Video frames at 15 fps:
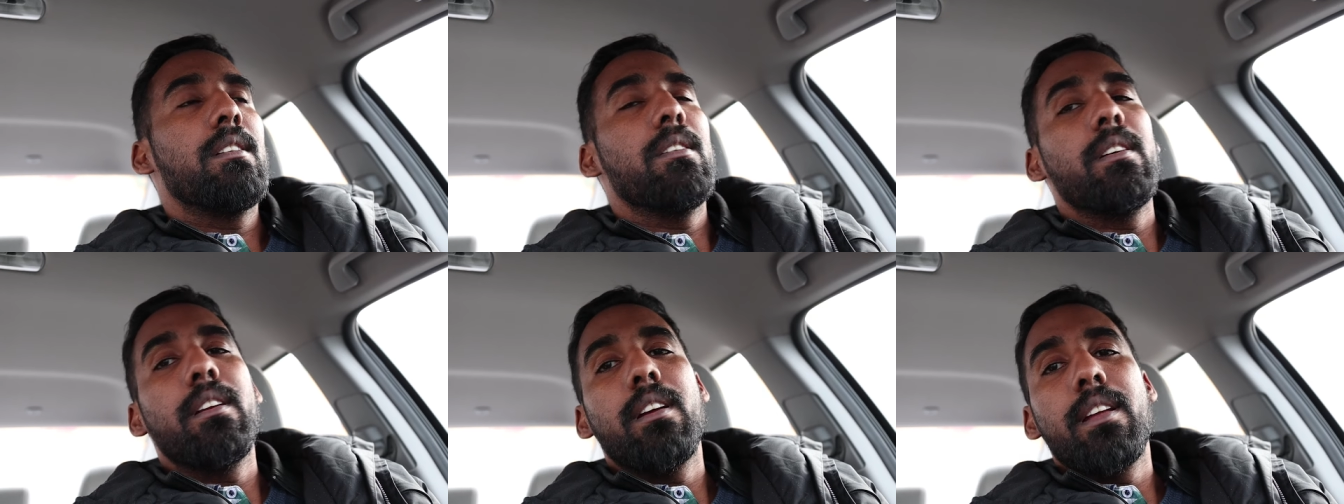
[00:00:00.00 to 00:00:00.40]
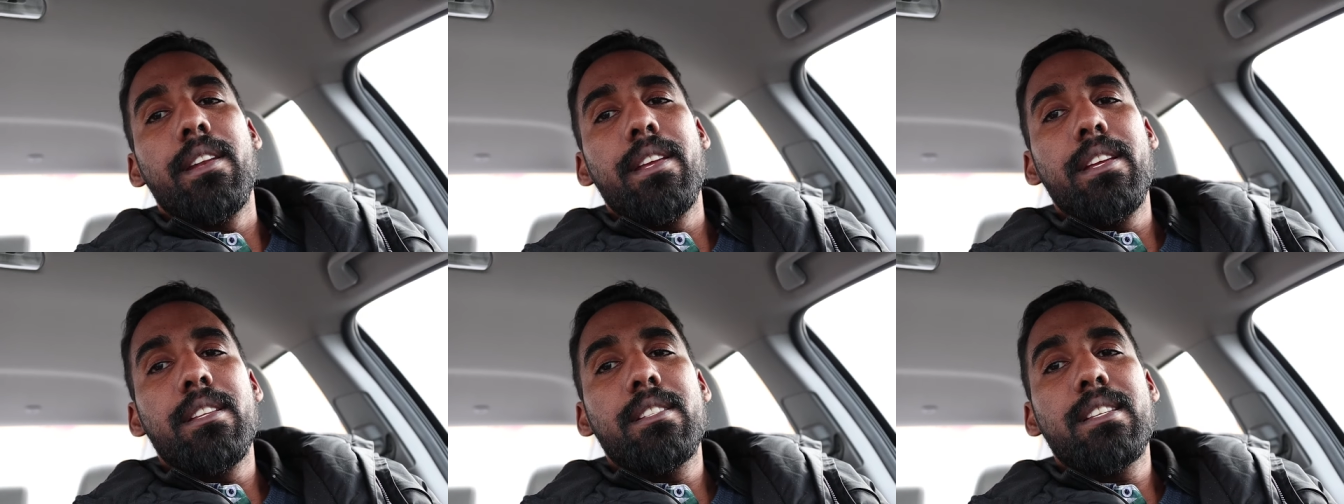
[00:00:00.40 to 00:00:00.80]
Going on
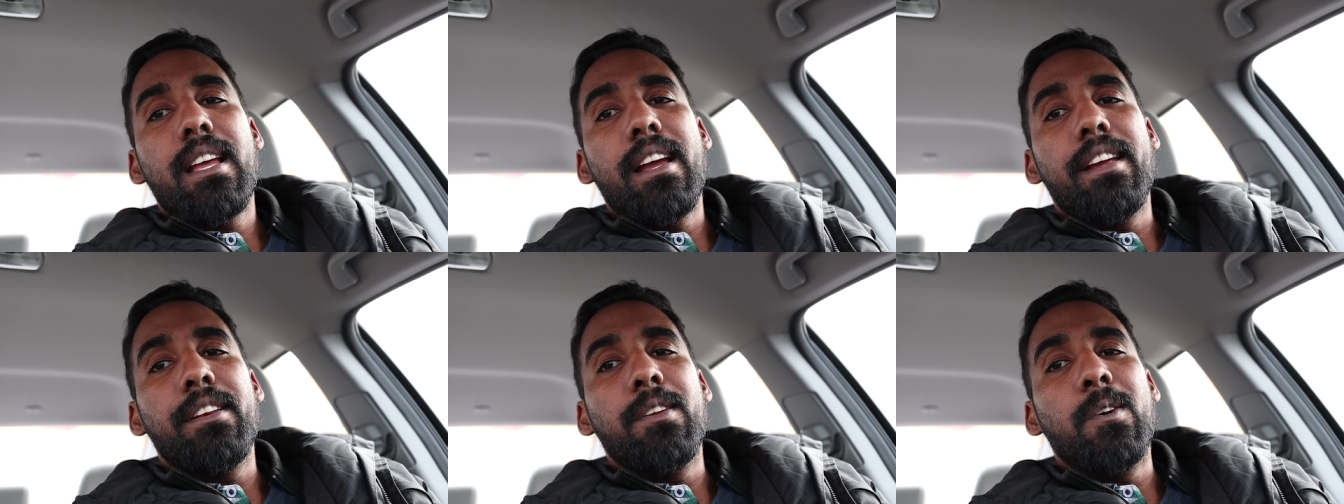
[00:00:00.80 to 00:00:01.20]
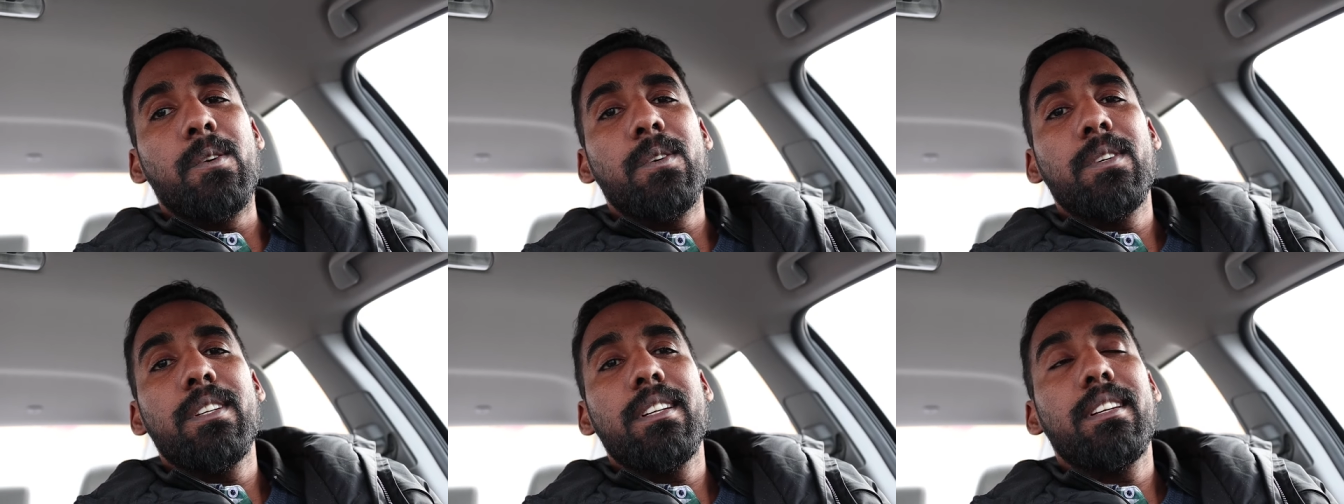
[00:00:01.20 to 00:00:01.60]
the inside
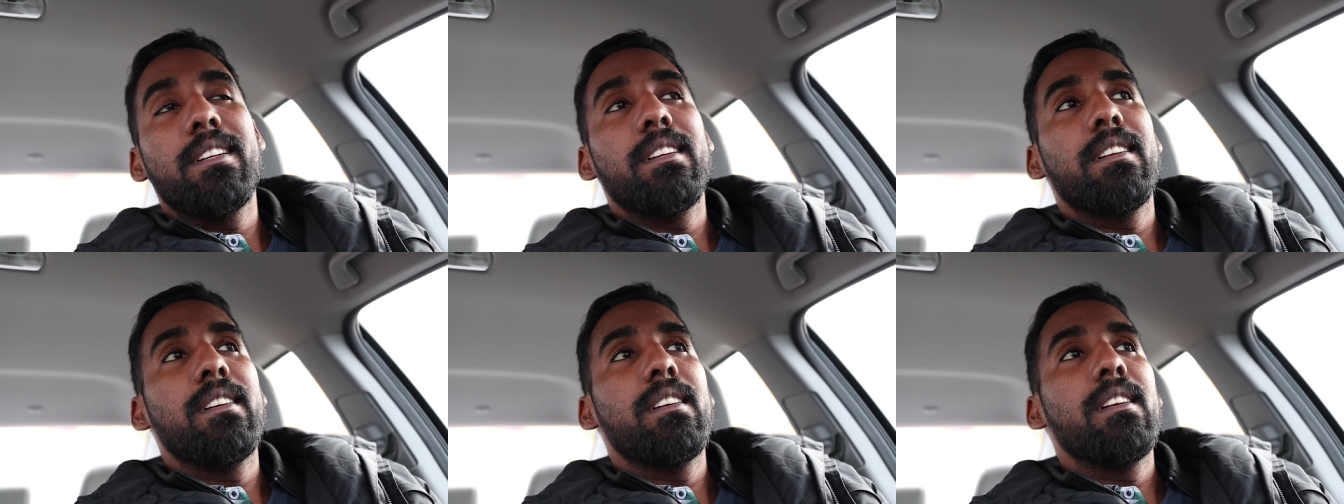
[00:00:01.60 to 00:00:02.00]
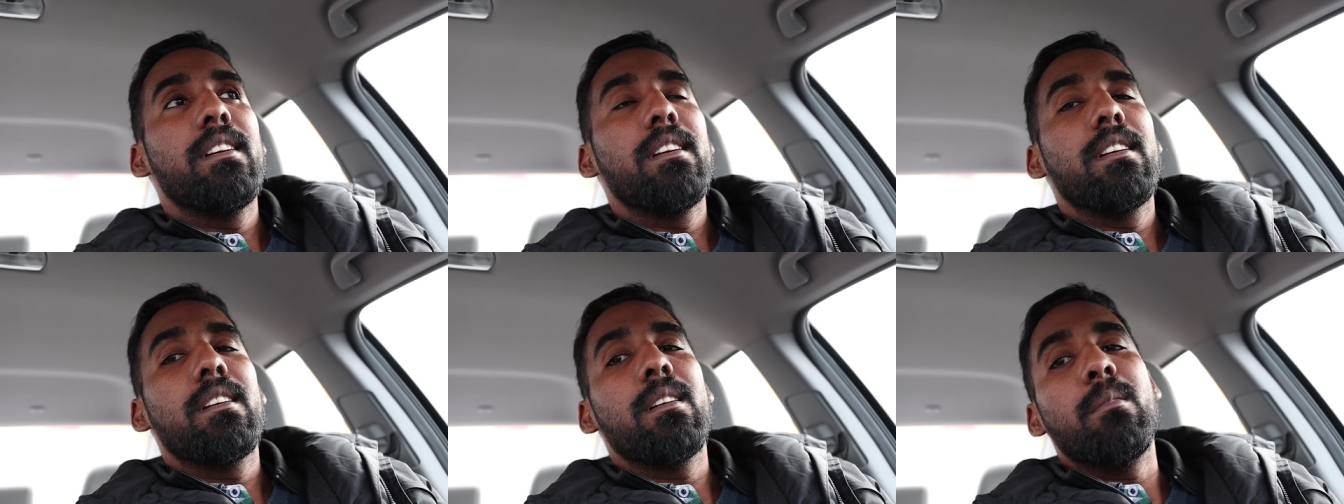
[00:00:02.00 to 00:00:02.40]
now.
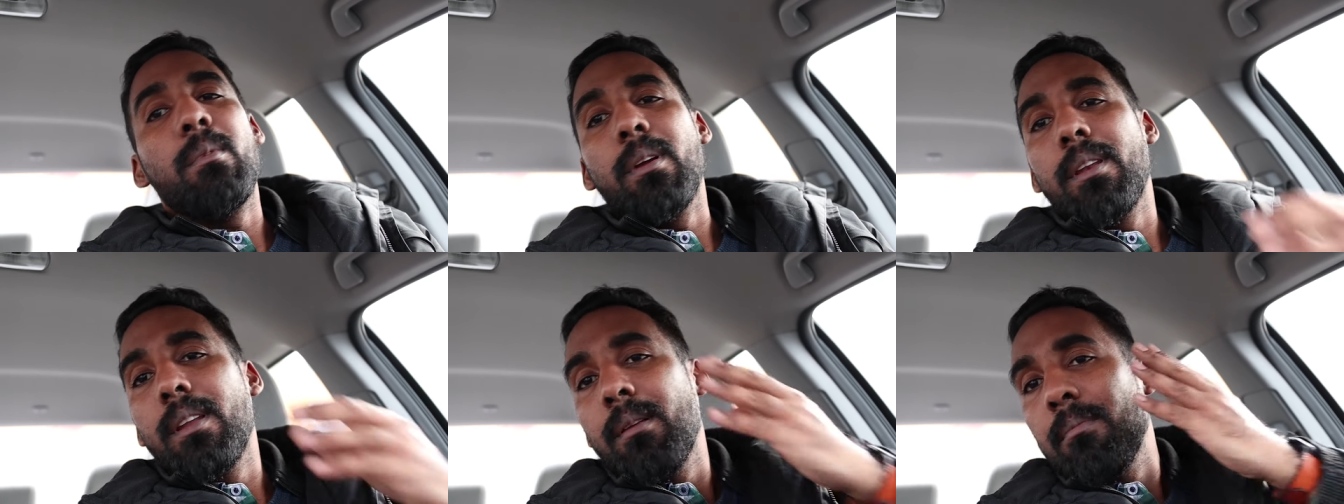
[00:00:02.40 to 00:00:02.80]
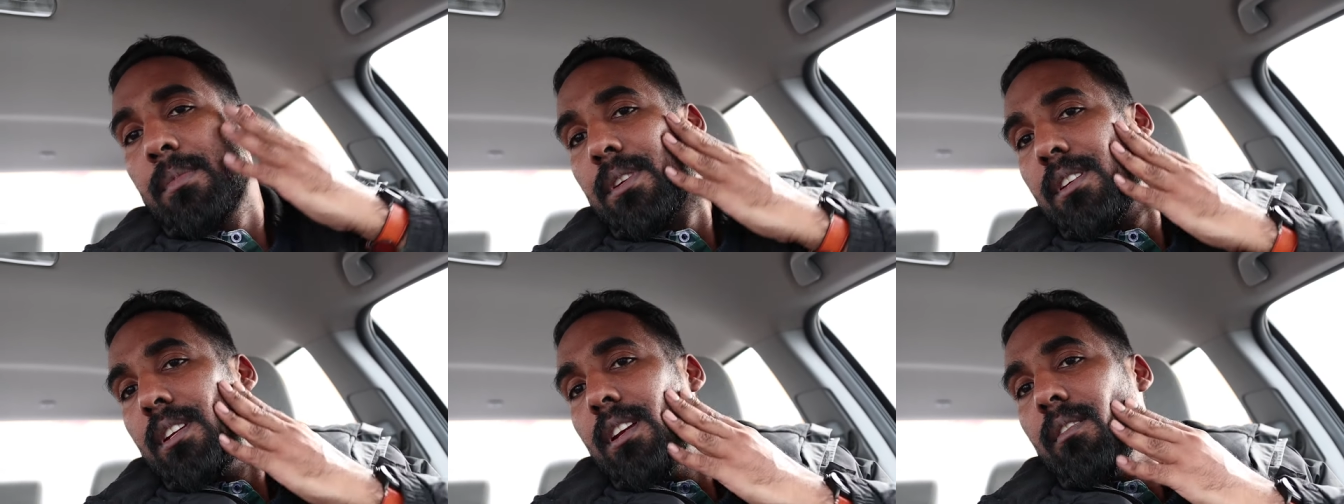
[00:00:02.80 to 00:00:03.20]
I let them
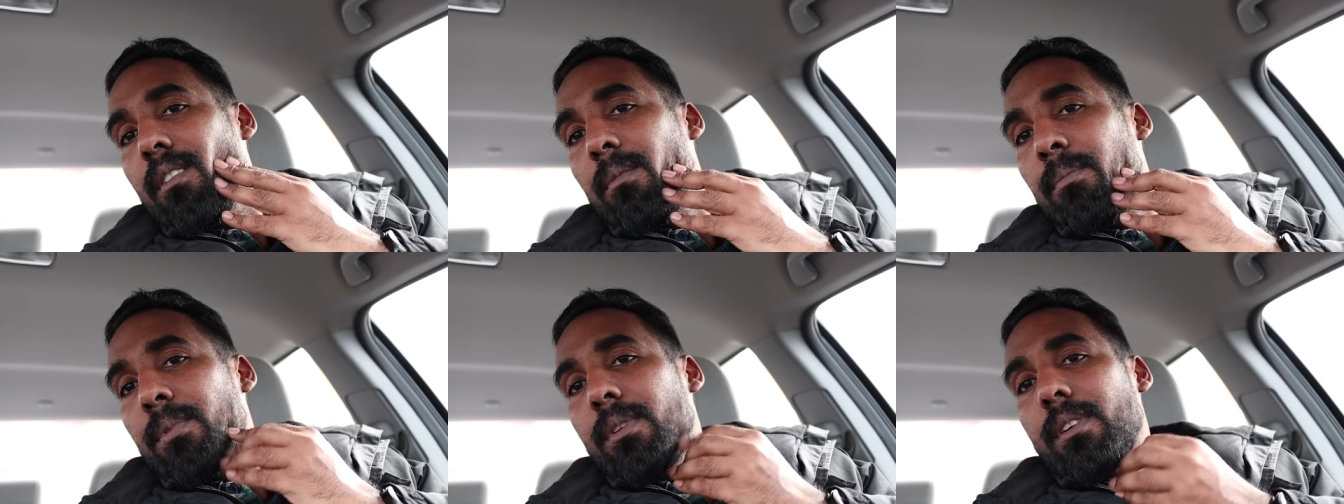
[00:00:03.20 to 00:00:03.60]
shave up